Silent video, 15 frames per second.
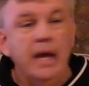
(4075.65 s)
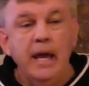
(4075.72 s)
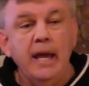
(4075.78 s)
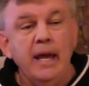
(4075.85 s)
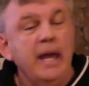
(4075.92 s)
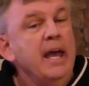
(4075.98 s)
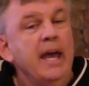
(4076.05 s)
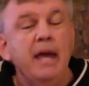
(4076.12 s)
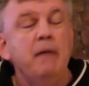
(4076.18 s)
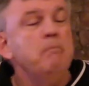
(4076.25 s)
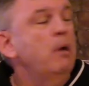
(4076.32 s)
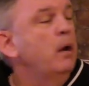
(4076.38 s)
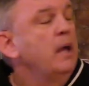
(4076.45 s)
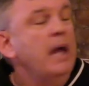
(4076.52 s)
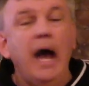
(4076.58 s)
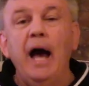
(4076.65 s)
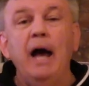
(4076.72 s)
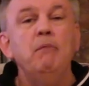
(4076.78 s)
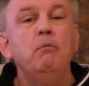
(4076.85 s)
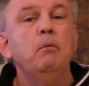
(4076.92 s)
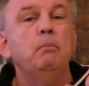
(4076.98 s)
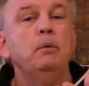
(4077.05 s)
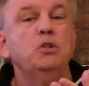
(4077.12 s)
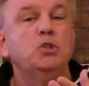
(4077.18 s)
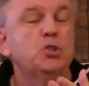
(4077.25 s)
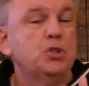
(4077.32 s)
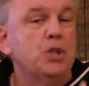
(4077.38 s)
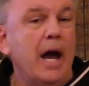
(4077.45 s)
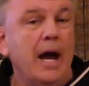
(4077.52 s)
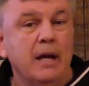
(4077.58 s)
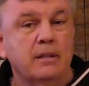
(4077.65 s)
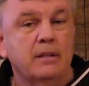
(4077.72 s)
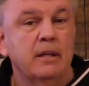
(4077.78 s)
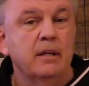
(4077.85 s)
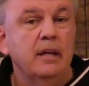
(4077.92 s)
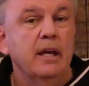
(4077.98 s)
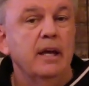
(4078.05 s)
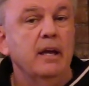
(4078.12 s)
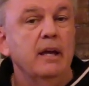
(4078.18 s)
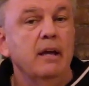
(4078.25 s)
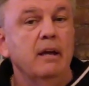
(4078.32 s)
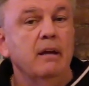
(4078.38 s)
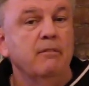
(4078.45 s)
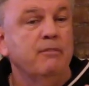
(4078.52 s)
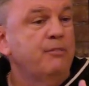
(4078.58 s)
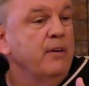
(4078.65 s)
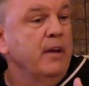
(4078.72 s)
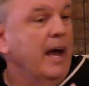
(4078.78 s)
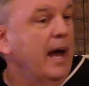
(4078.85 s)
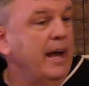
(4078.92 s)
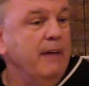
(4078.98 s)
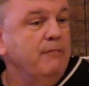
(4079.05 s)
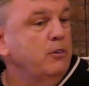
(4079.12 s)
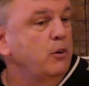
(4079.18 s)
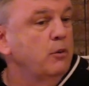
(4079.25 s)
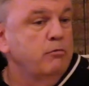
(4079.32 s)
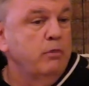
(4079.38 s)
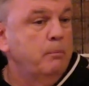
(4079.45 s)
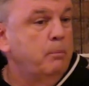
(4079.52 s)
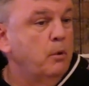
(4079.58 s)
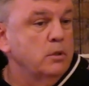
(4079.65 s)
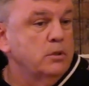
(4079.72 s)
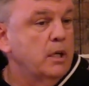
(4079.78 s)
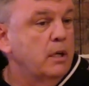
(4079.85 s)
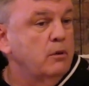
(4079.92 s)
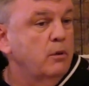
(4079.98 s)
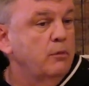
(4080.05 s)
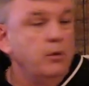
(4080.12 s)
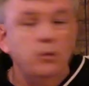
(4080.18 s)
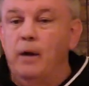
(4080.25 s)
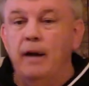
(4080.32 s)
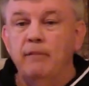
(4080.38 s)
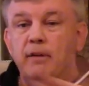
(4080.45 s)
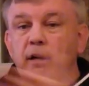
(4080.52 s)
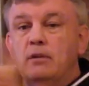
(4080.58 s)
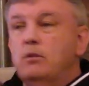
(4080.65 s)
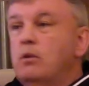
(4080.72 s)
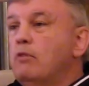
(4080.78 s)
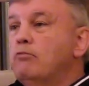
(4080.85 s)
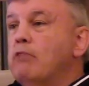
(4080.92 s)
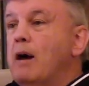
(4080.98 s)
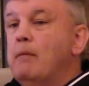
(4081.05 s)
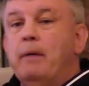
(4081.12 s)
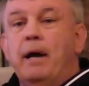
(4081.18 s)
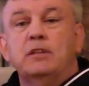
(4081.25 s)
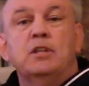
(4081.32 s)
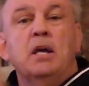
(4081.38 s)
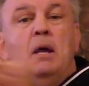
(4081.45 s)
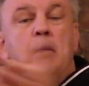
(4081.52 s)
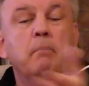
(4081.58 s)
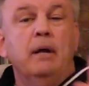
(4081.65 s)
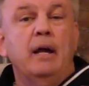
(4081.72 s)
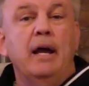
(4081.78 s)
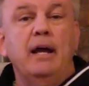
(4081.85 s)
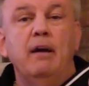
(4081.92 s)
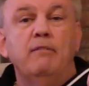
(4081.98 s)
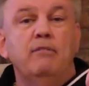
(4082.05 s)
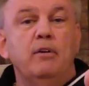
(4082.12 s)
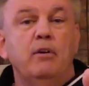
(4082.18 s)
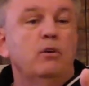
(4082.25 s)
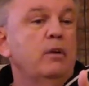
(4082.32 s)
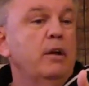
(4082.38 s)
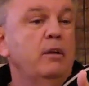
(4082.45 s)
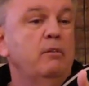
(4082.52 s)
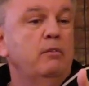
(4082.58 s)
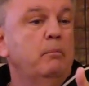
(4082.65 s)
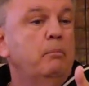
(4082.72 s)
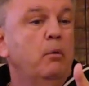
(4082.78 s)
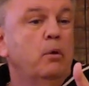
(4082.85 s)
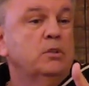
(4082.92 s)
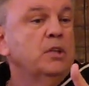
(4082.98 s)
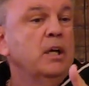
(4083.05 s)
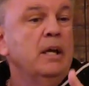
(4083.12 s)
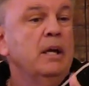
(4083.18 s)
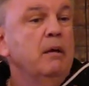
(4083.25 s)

He, he, I will be shocked if I haven't heard reports, I don't know if you have, I don't know if Rob has, but I haven't heard any reports.